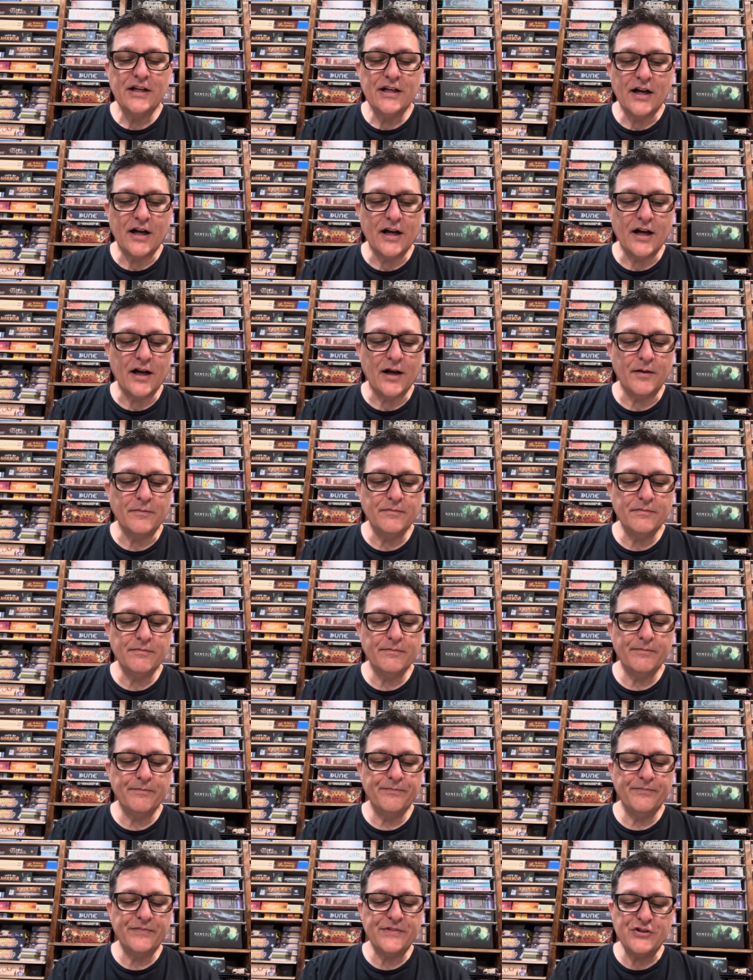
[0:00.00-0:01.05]
Uh,
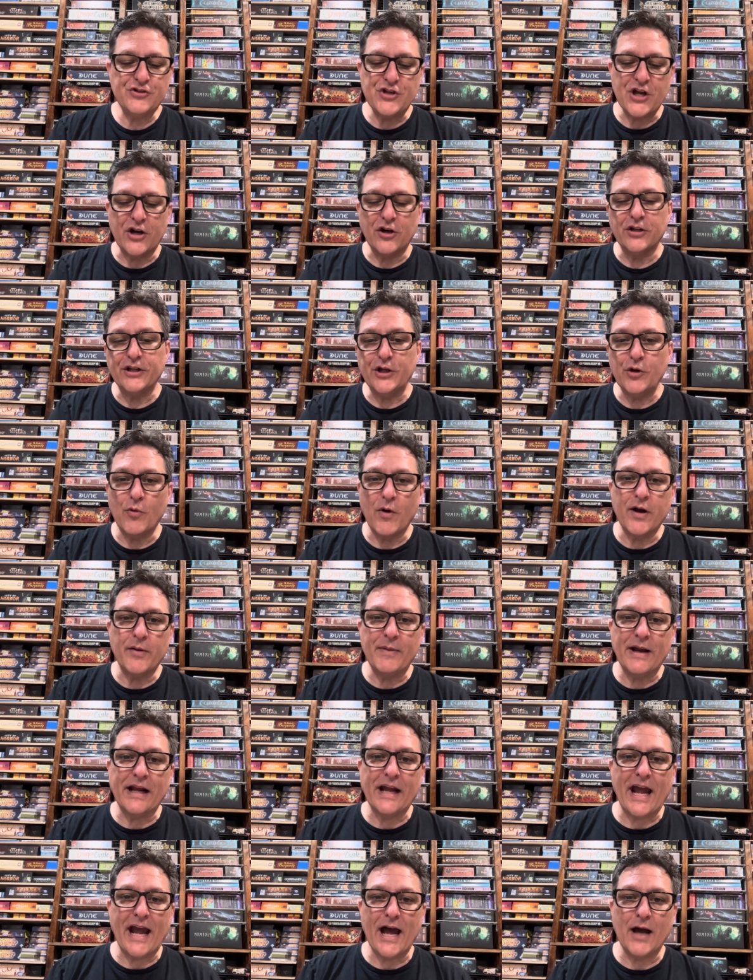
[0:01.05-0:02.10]
generally, you want to
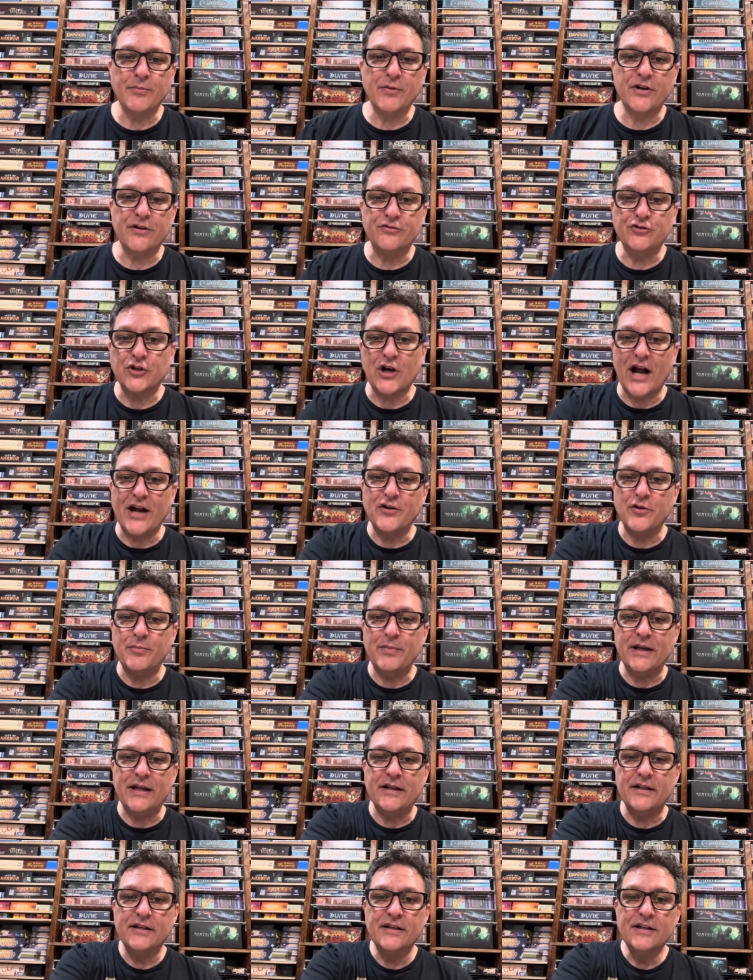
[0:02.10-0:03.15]
make a habit of trying to
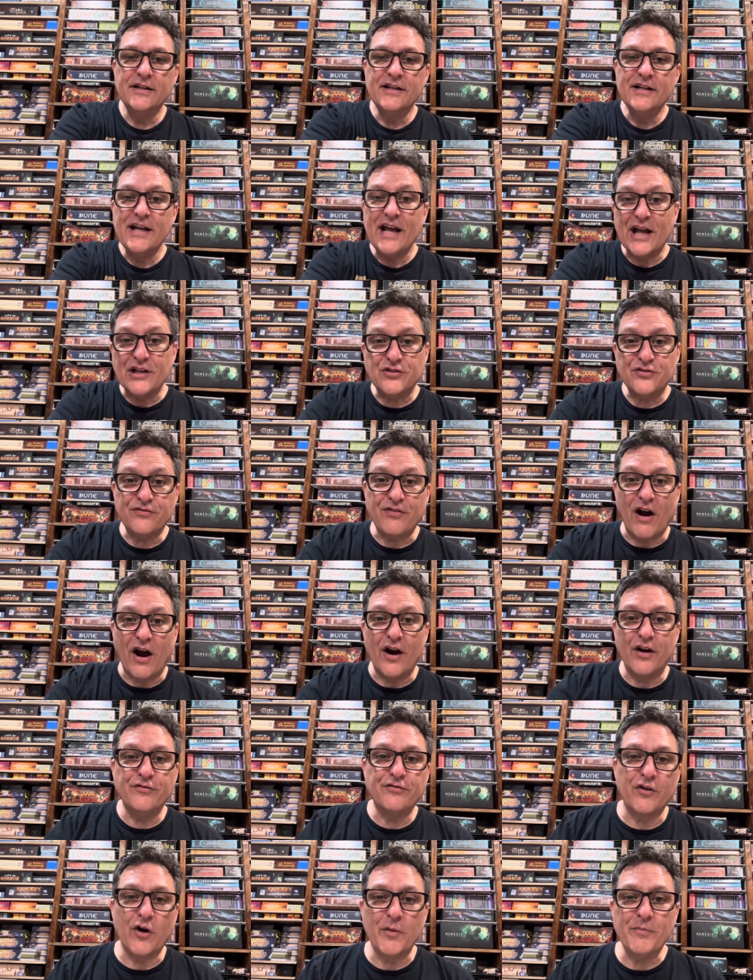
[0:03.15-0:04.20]
be as far
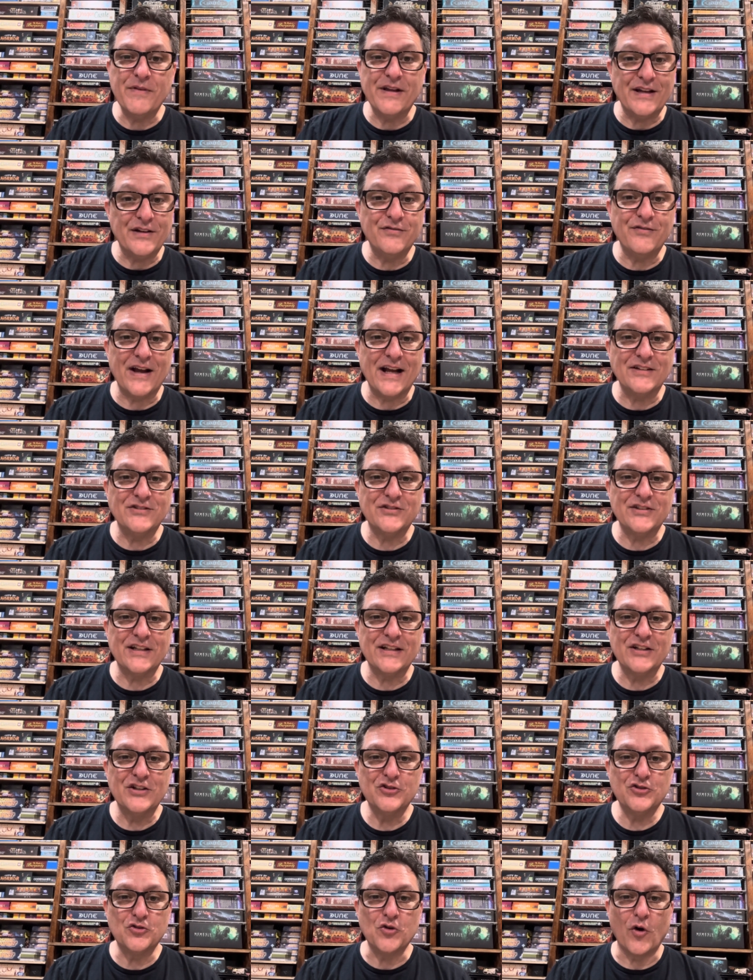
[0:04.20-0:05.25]
from the advancing
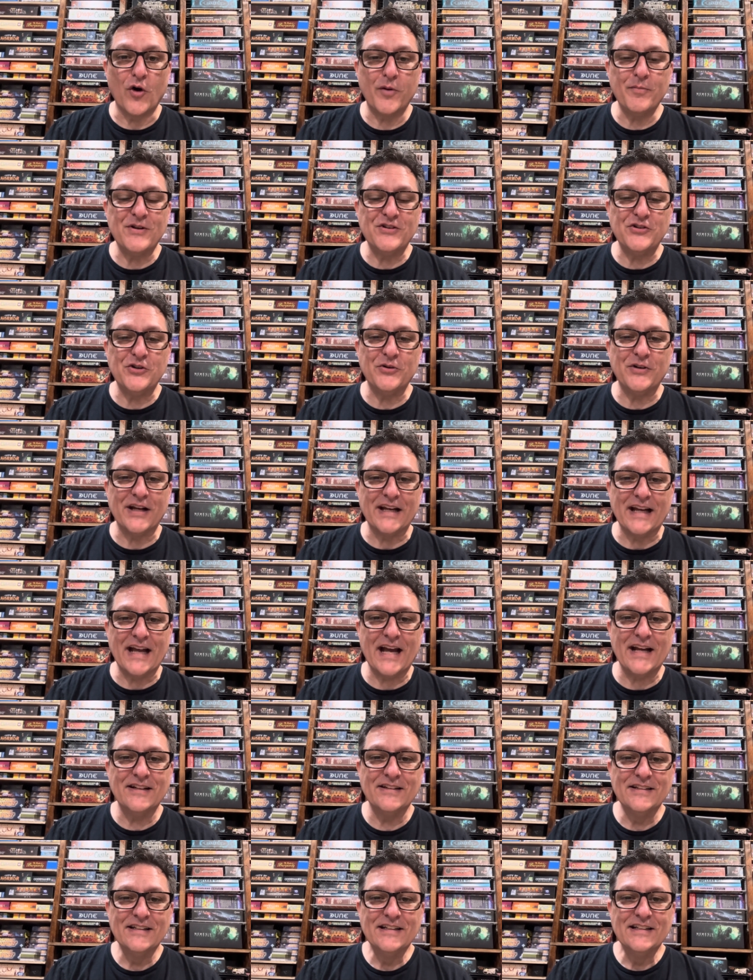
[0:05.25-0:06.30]
storm as you can
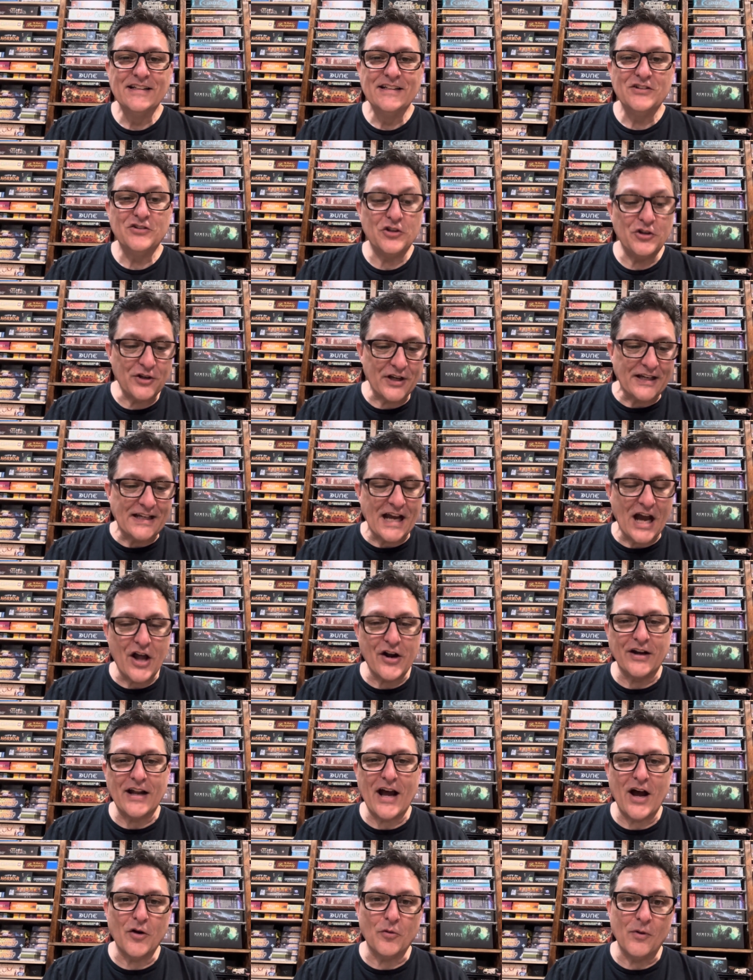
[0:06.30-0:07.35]
get. So you can count
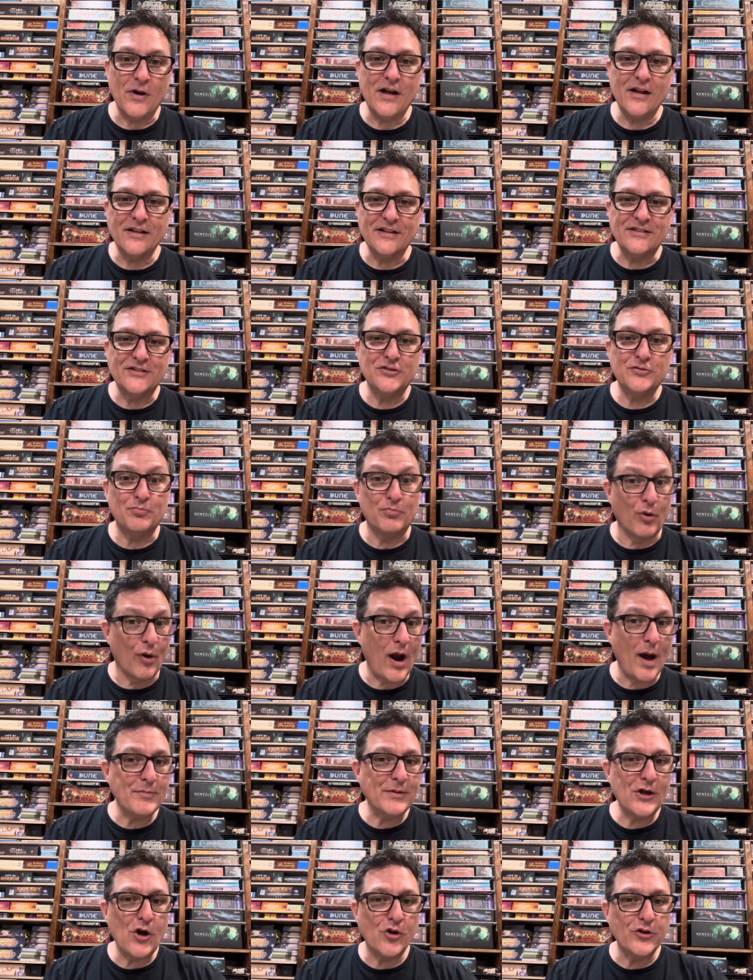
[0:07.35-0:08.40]
it out. Well, it's
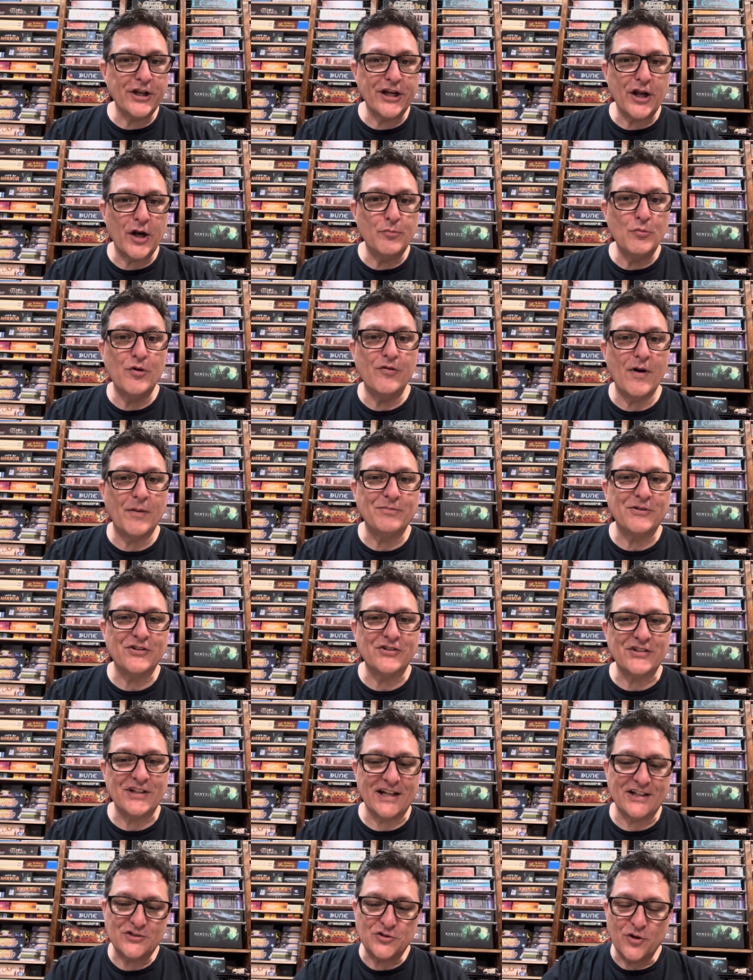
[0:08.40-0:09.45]
probably only going to move up to
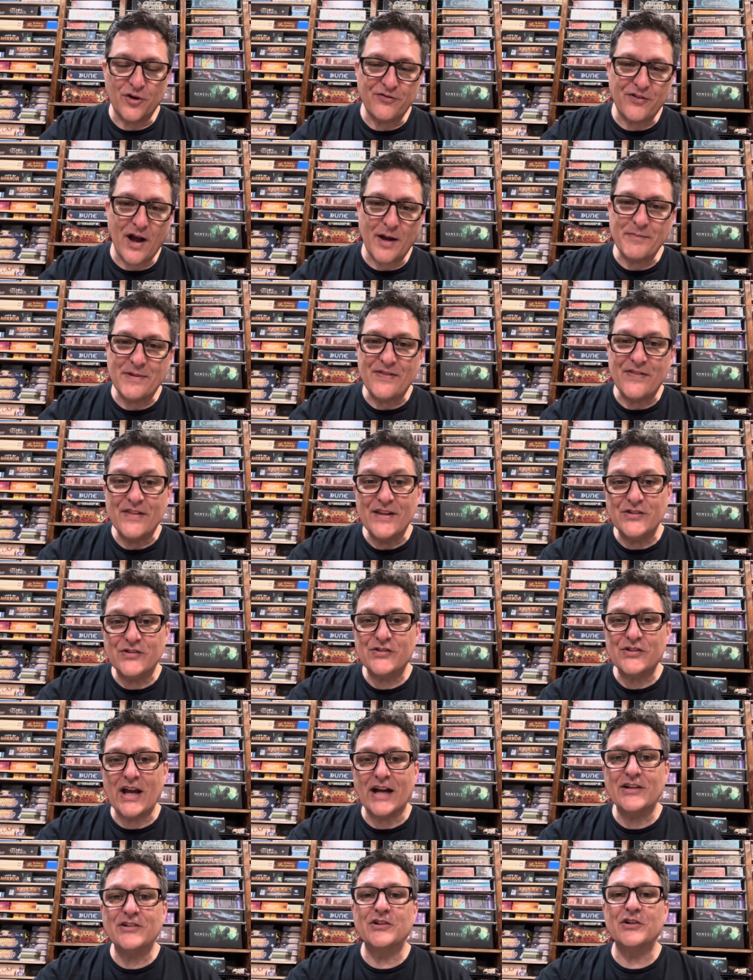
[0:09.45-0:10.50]
six. So if I'm in this
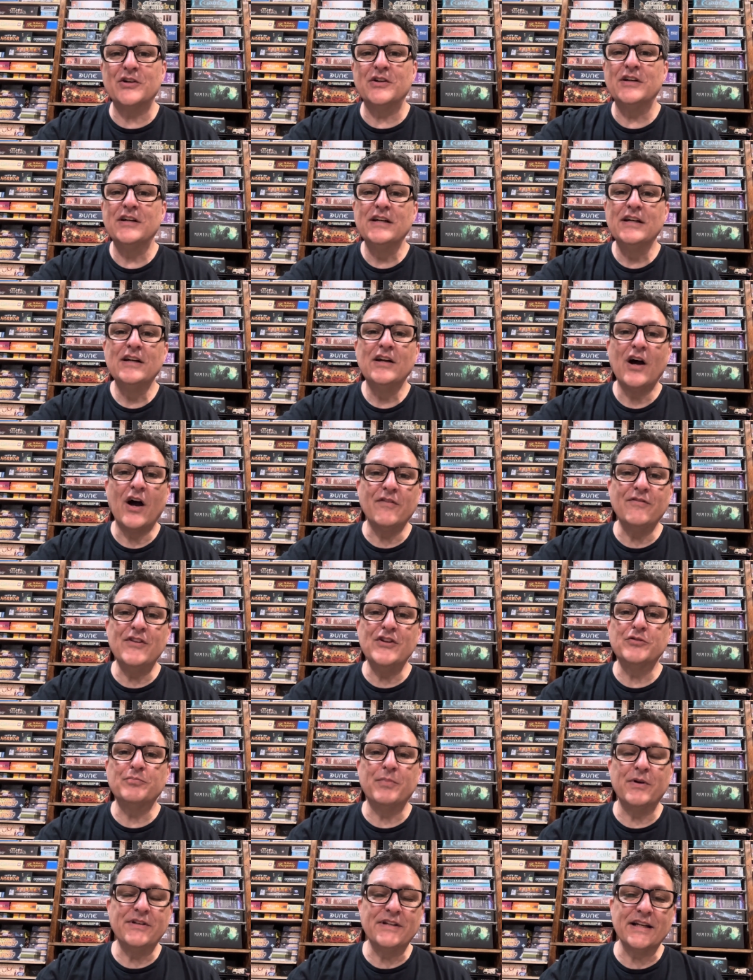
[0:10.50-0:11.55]
sector, of this
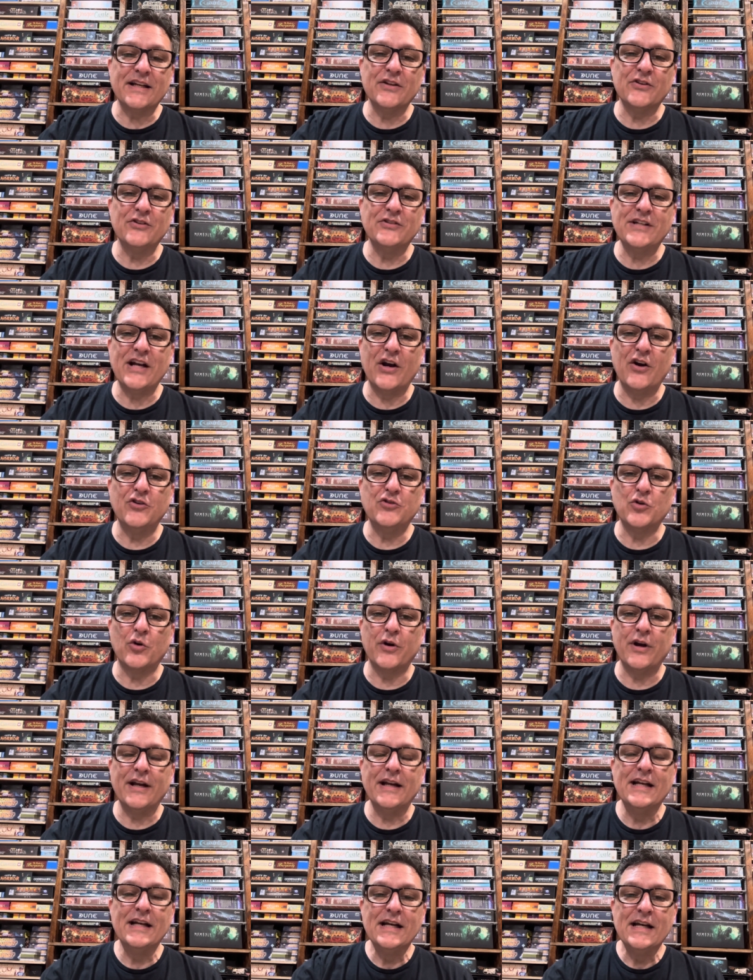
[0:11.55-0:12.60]
particular territory,